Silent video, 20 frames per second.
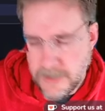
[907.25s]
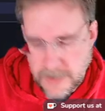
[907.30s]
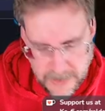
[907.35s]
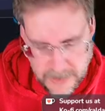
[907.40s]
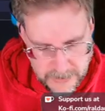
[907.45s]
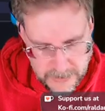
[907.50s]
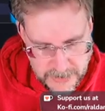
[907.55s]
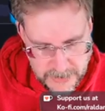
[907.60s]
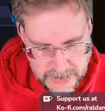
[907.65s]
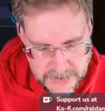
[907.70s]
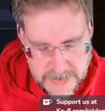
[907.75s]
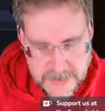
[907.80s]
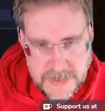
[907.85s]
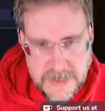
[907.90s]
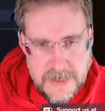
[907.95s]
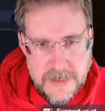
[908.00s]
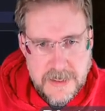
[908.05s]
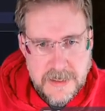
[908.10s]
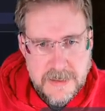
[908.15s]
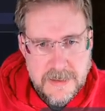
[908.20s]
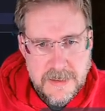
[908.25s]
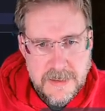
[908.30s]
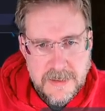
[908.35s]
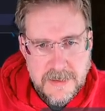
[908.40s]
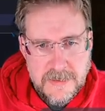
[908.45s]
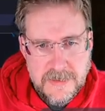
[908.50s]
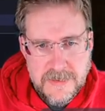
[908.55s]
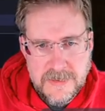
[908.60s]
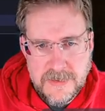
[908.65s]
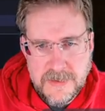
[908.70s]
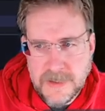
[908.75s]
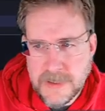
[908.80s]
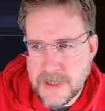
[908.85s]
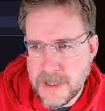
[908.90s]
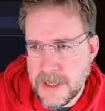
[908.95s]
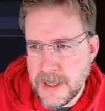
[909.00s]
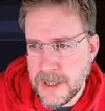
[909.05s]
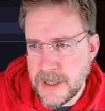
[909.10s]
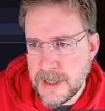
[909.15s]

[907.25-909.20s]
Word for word: And you can see that these uh,